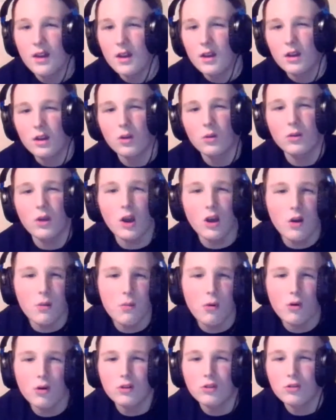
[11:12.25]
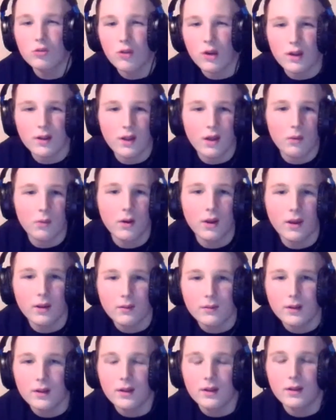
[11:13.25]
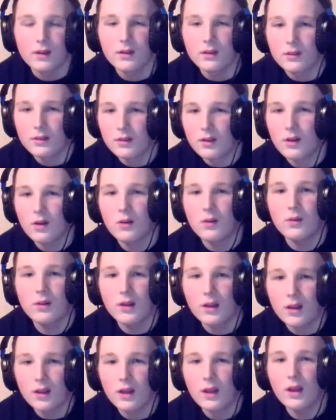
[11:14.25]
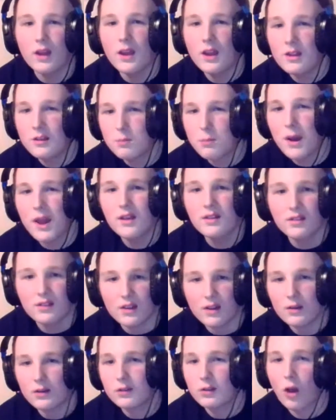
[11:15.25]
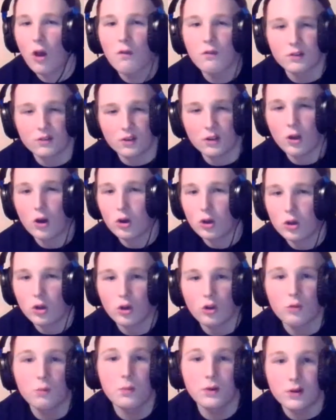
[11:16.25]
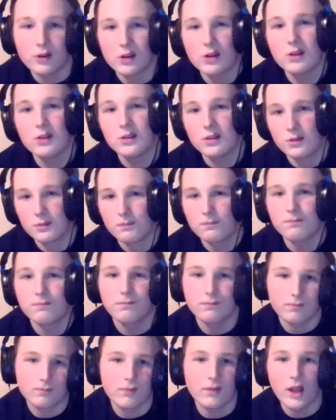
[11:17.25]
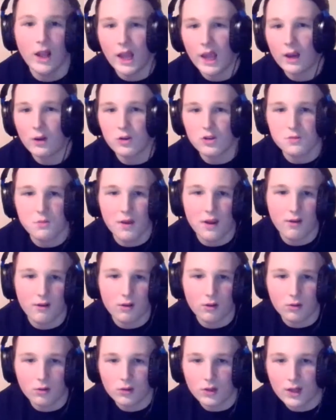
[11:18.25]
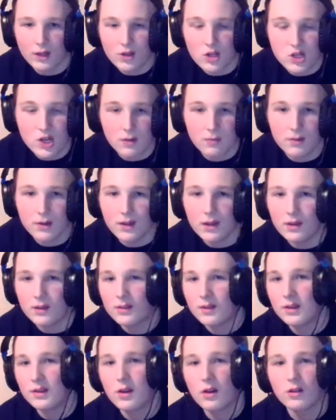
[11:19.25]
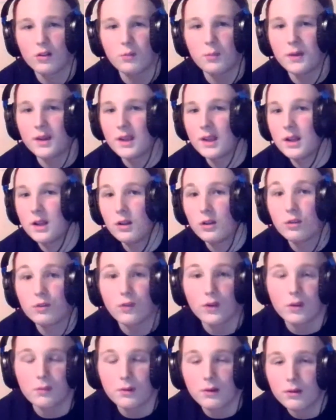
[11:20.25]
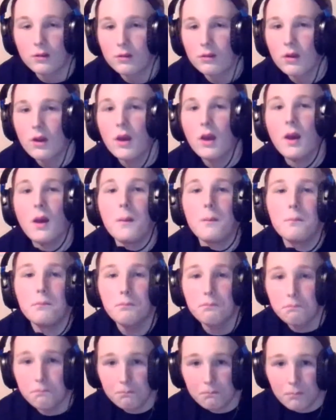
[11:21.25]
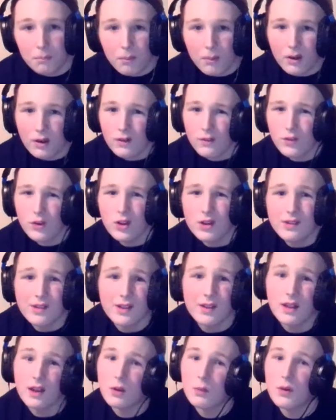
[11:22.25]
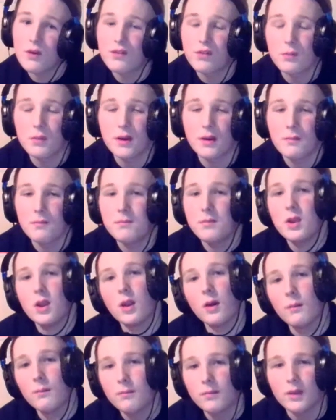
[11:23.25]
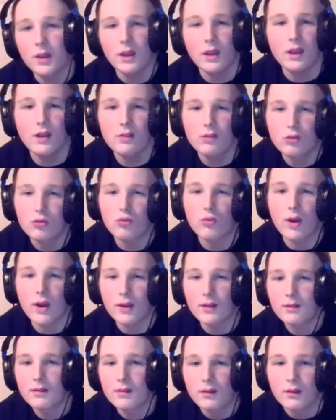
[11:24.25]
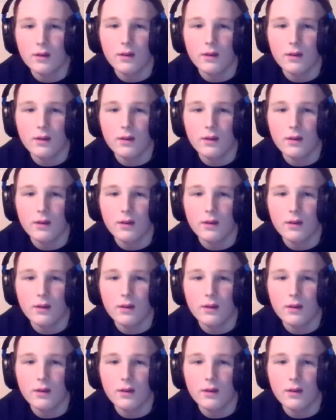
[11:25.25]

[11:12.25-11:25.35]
Nakamura is great that way. So his mic skills obviously not good because language barrier and all that. He's Japanese and he can't speak English very much. But if you can take that away from him, he's great.